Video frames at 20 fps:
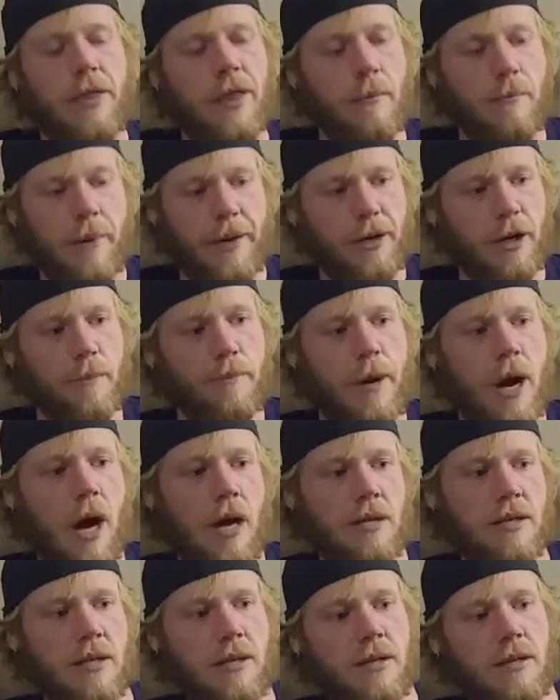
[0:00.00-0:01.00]
the bigger
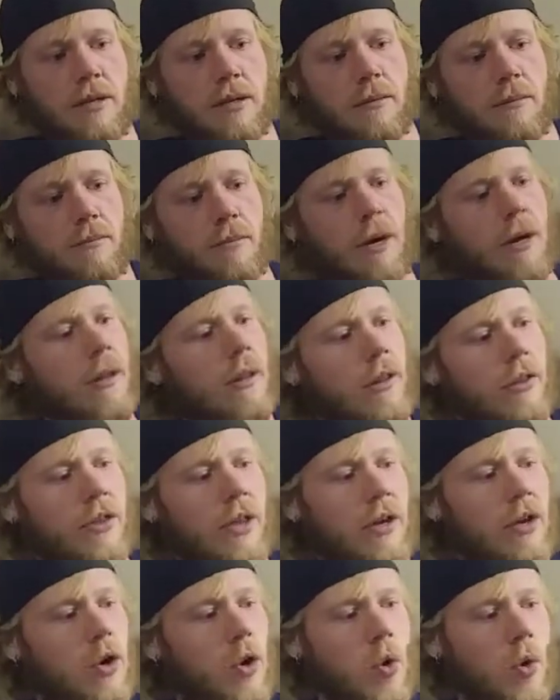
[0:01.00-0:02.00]
boxes, but the
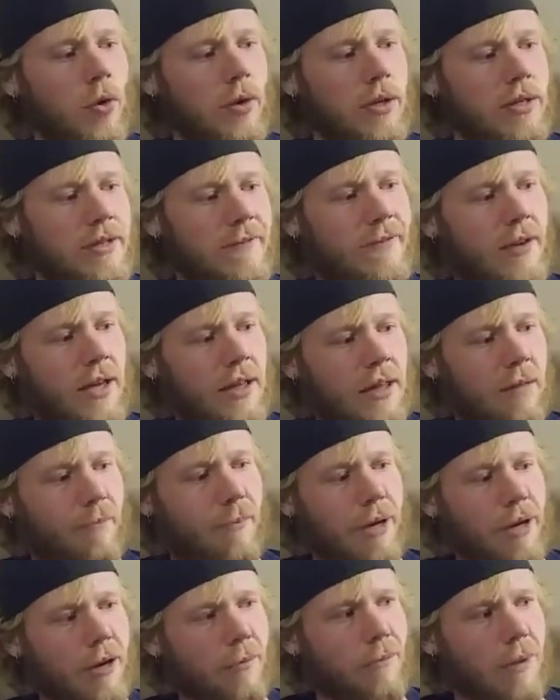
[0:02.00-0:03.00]
thing cool is if you get the
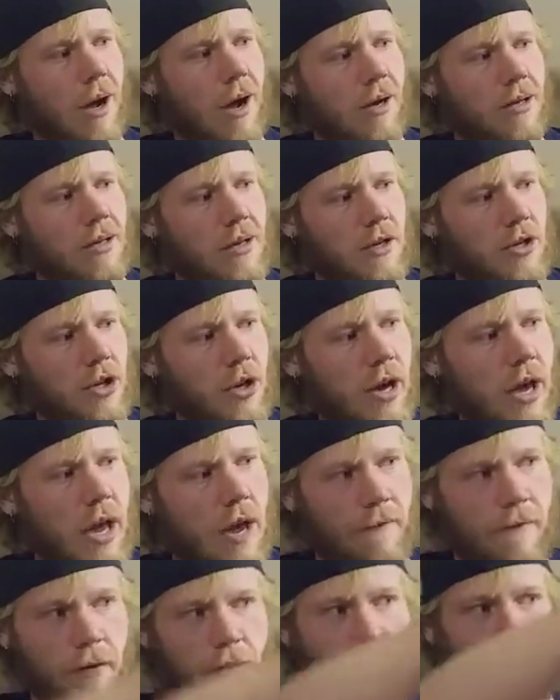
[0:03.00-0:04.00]
bigger boxes, you
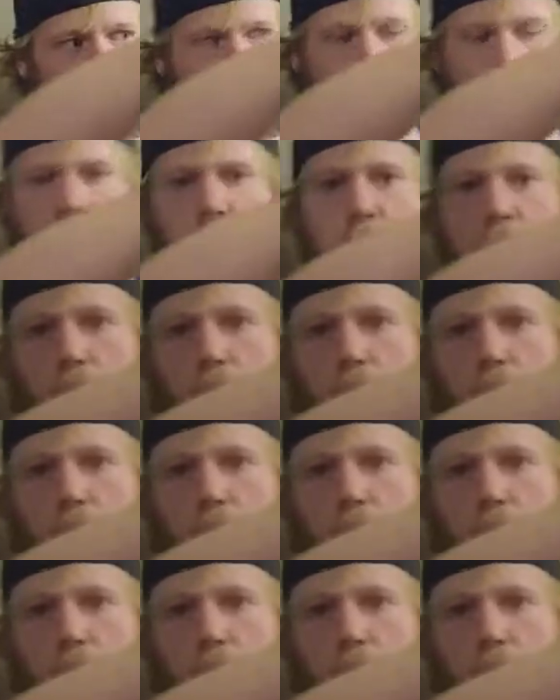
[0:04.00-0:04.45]
get everything else